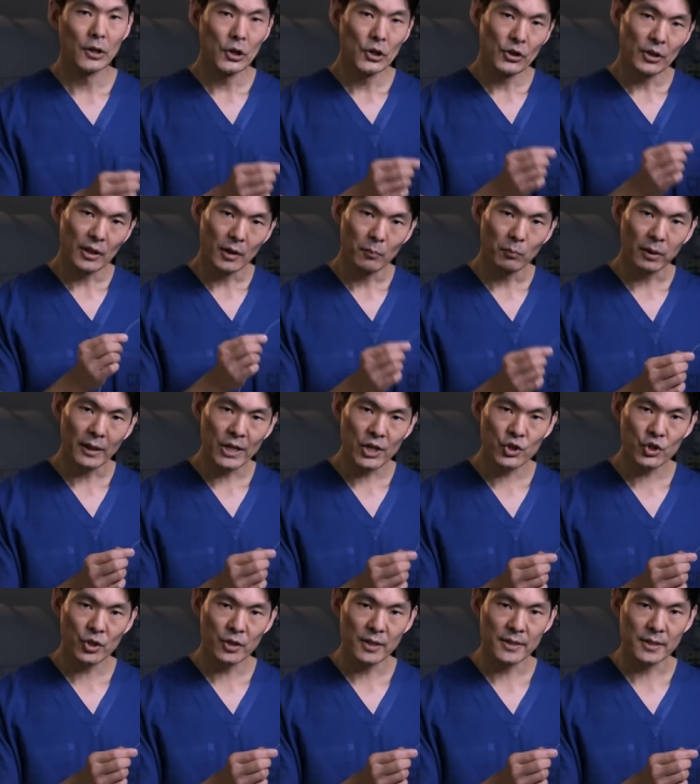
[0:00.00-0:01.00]
the
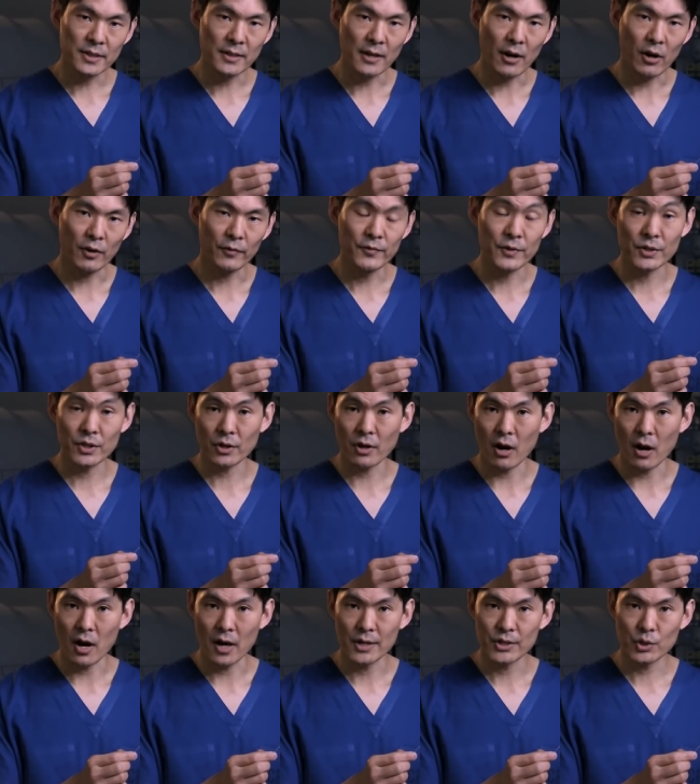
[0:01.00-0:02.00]
ablation itself is
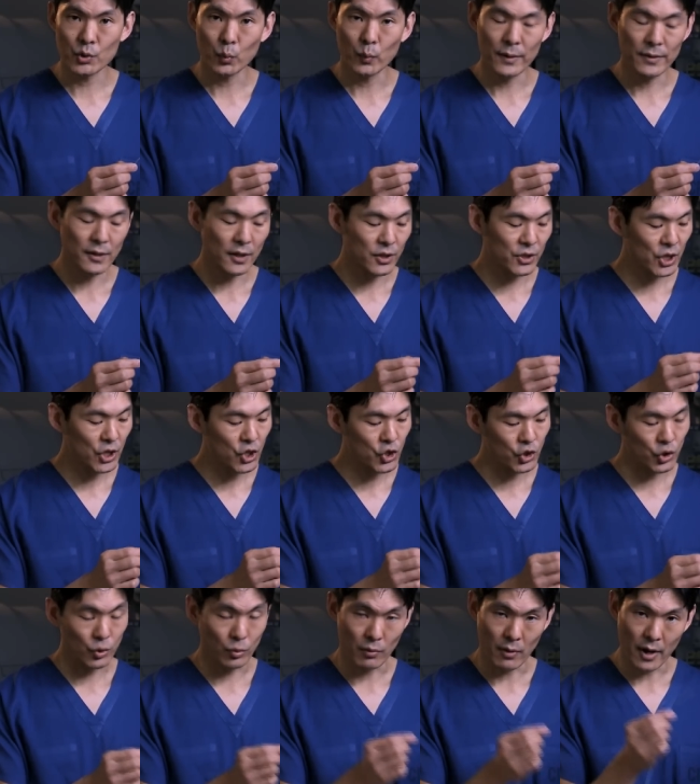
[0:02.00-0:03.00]
caused when the
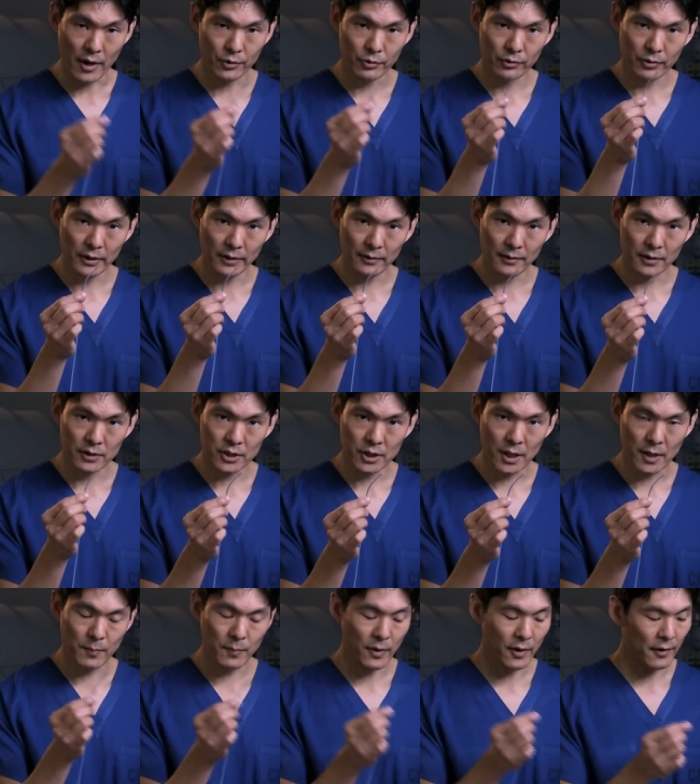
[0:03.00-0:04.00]
tissue underneath the
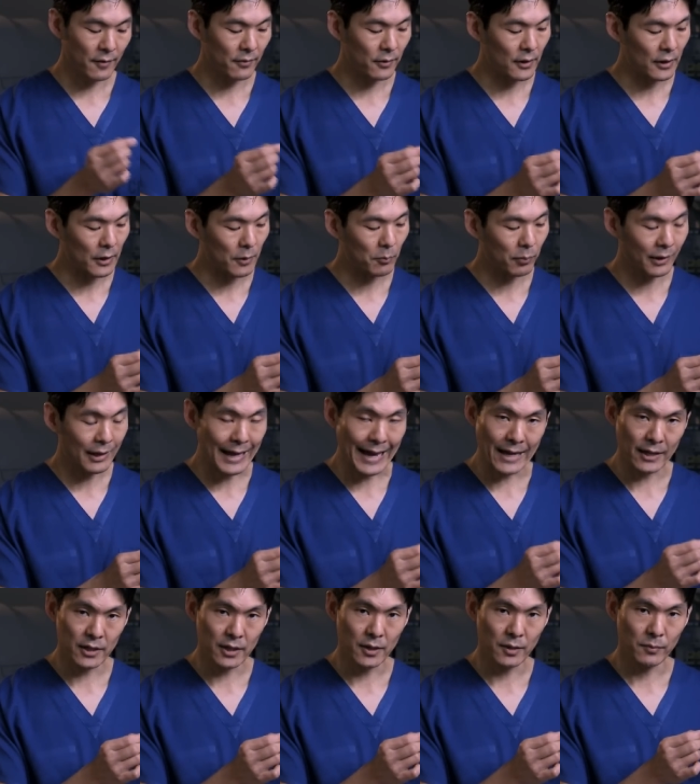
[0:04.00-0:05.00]
tip of the
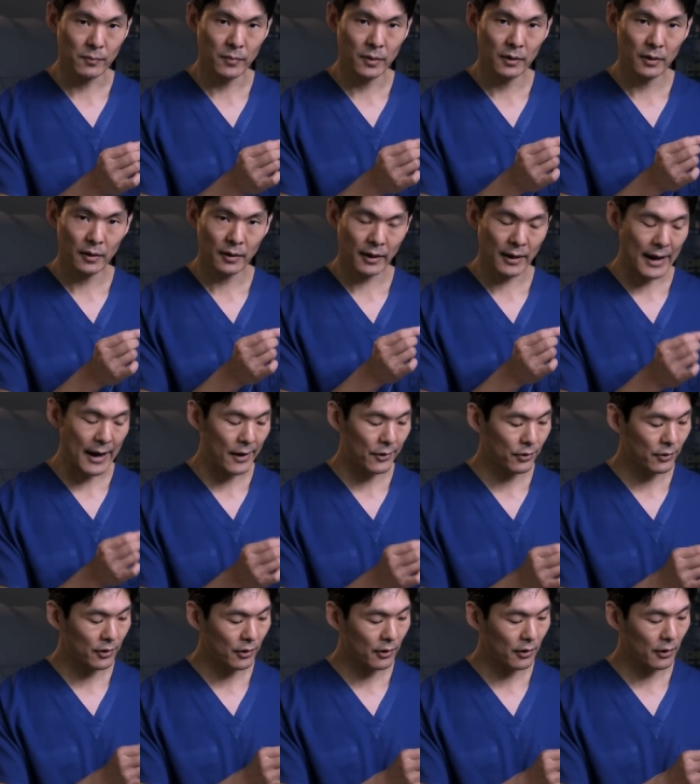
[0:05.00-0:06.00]
platinum
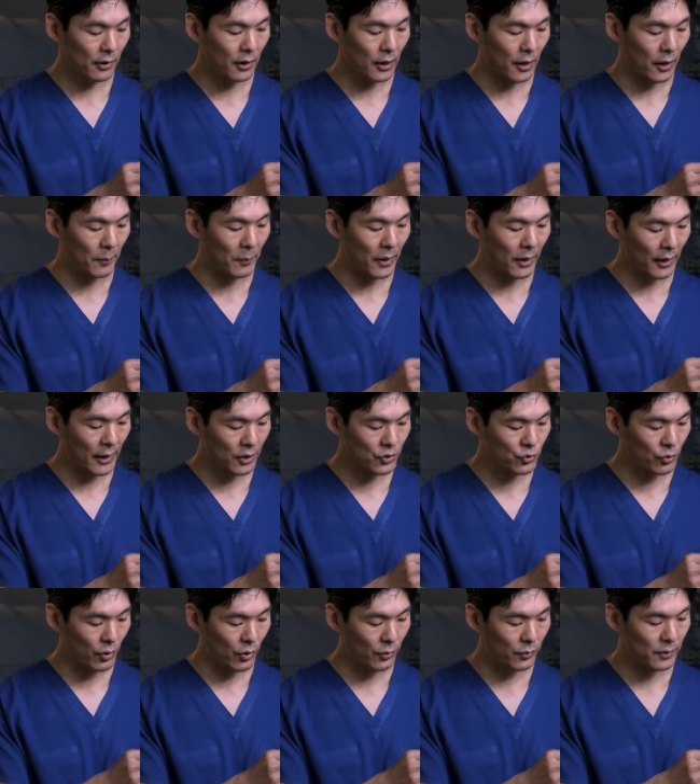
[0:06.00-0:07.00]
catheter
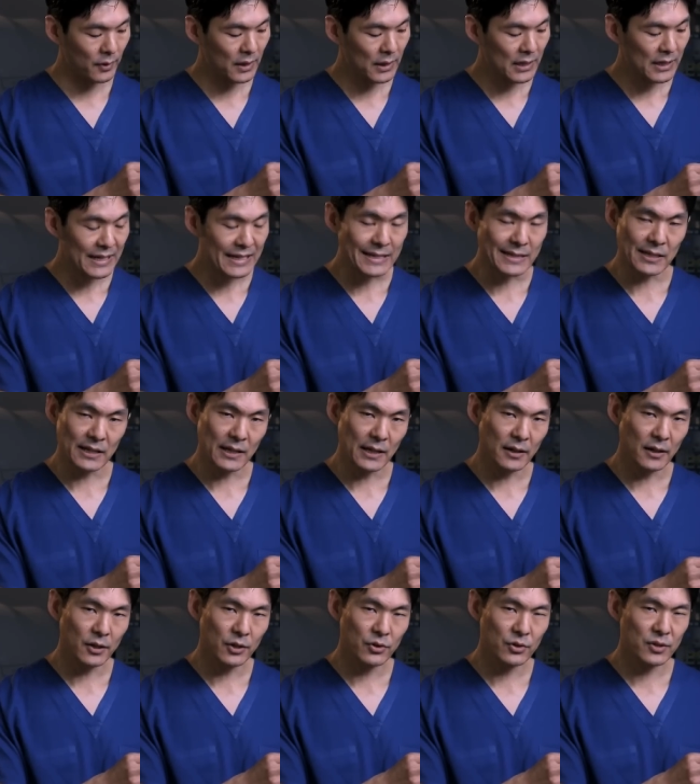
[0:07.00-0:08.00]
electrode is
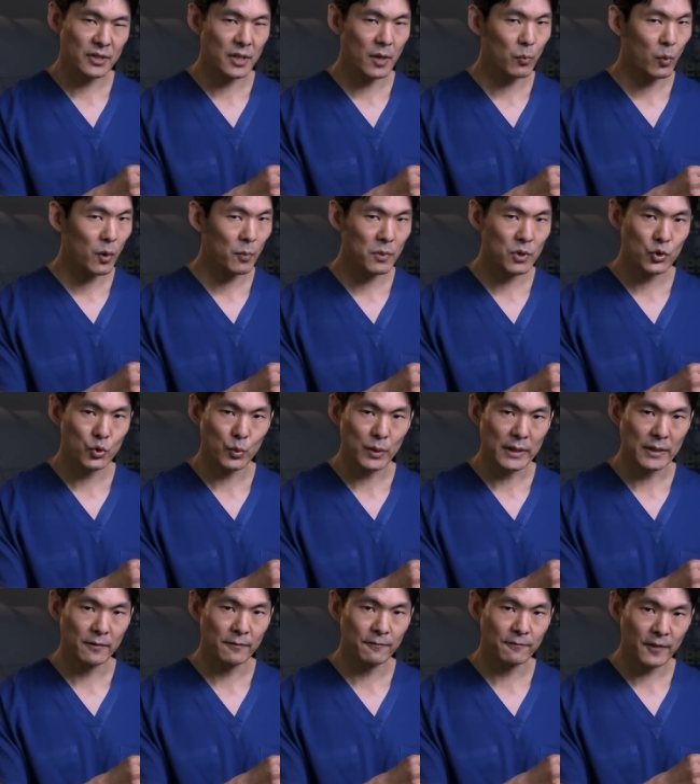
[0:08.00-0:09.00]
heated to somewhere
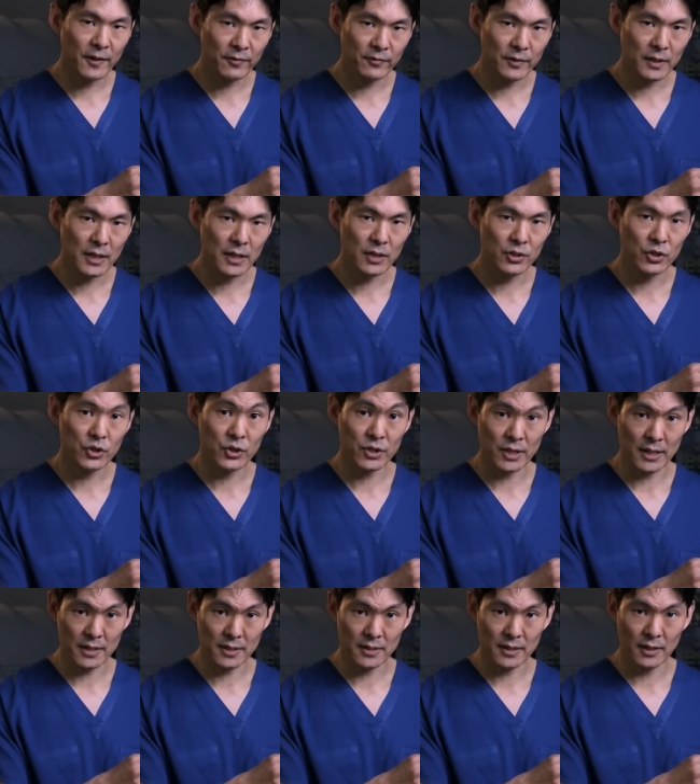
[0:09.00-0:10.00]
between 50 to
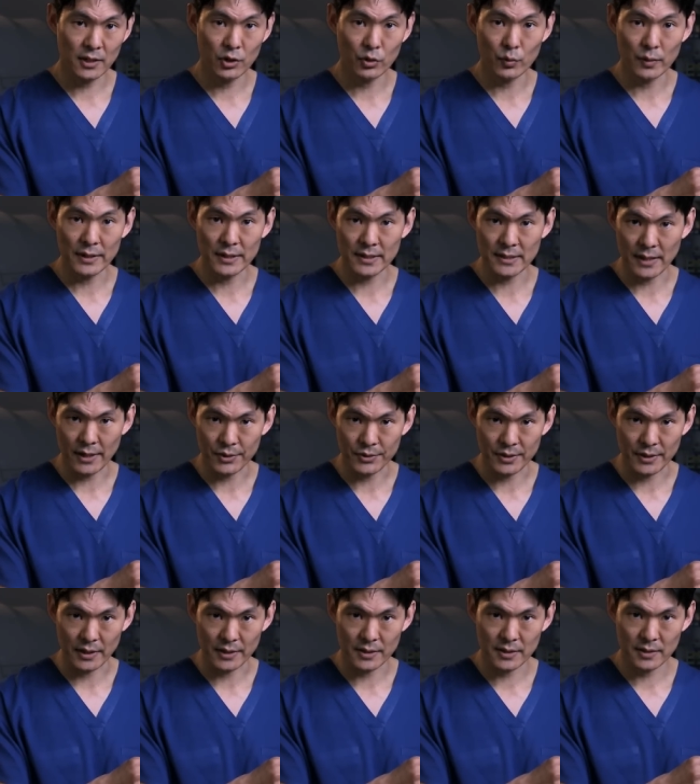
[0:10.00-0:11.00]
60 degrees
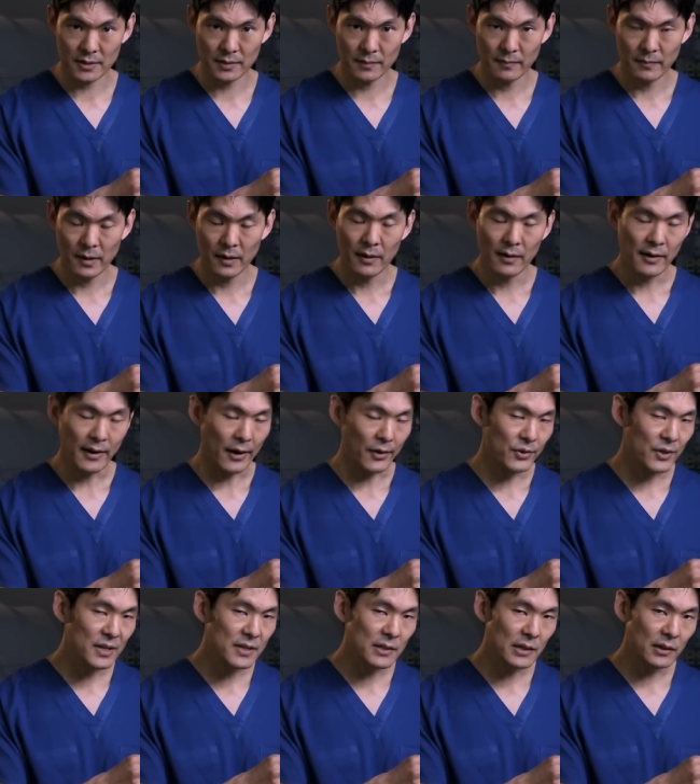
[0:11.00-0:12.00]
Celsius. Now
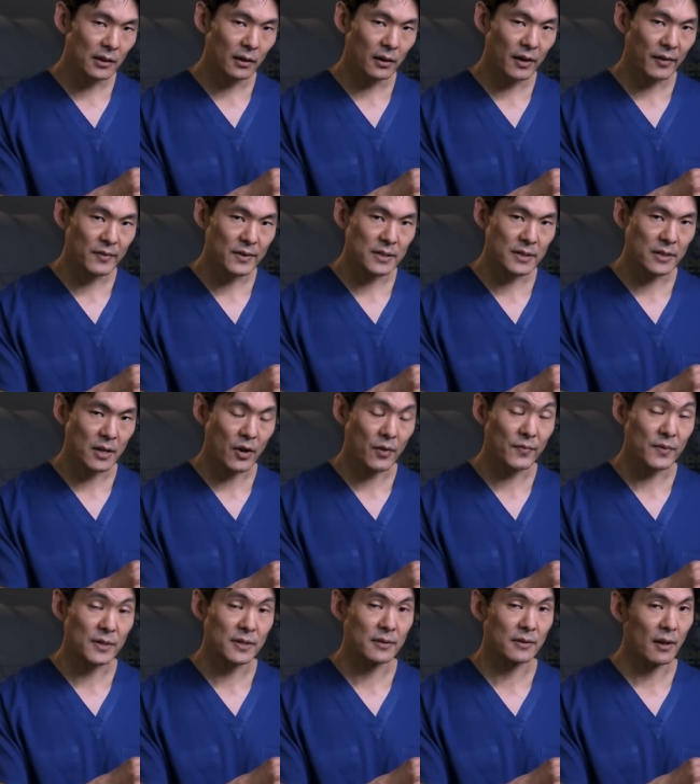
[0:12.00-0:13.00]
this in and of
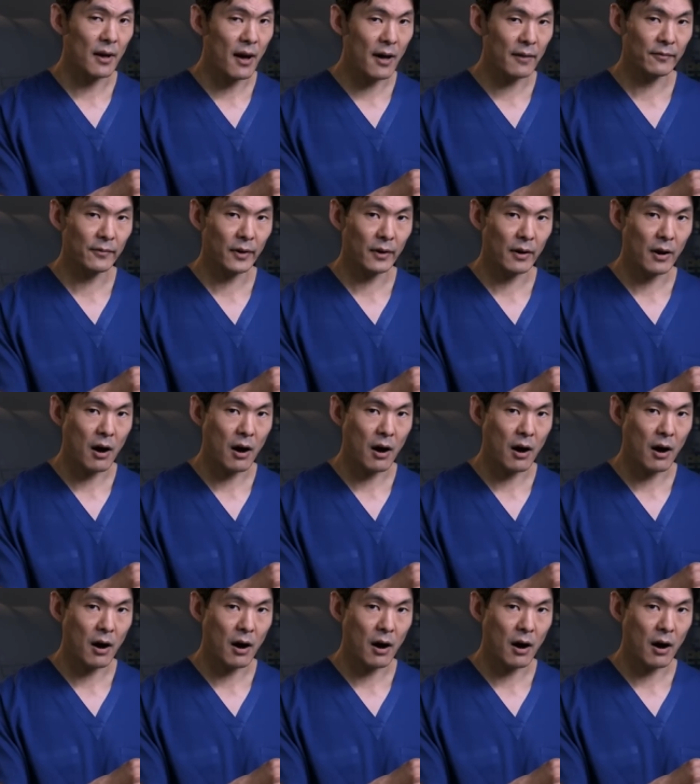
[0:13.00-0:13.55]
itself is not very